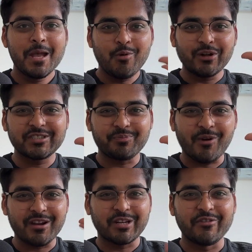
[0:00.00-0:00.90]
What's up
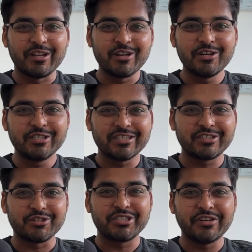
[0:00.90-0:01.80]
productivity nerds, it's
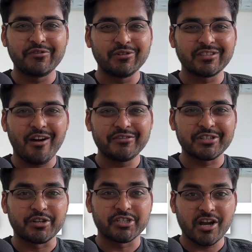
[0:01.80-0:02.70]
your Chief Tools Officer
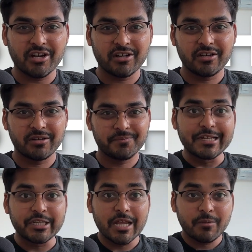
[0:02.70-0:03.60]
Kushank, and
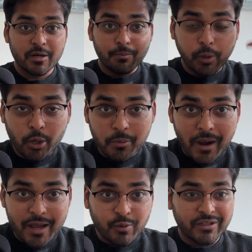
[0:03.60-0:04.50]
today I'm going to blow your
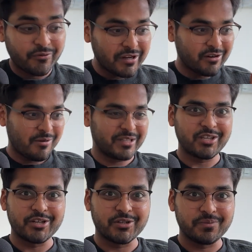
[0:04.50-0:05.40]
mind with this free Chrome
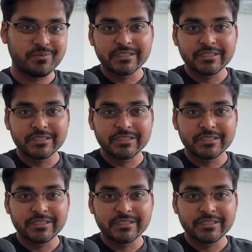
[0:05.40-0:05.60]
extension.